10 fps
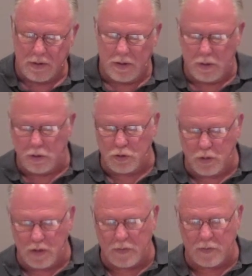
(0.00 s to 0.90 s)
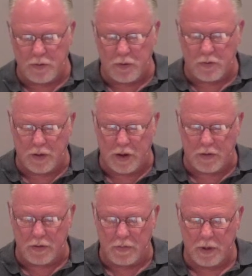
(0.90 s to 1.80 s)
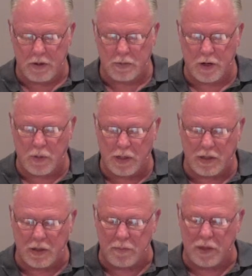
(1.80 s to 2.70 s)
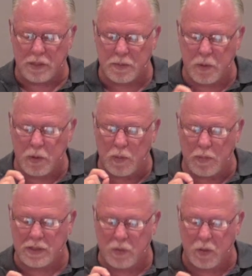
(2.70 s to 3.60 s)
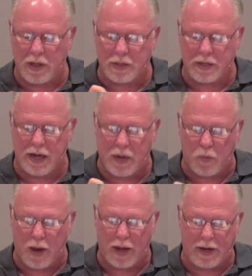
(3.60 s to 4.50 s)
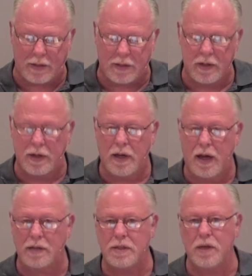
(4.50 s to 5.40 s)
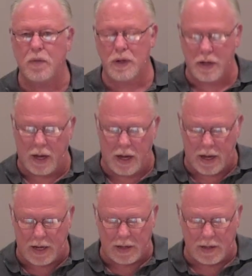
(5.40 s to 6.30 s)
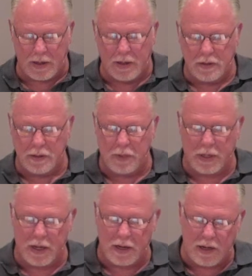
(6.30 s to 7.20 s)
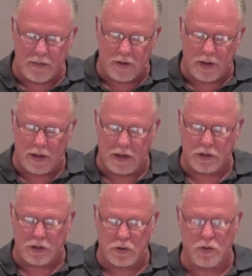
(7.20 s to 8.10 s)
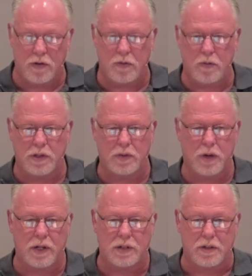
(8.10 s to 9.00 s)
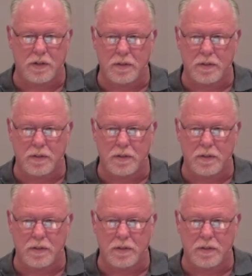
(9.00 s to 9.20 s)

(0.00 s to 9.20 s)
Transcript: those who live in fear of death. But here's my question. Must we today wait until we die to begin living as children of the resurrection?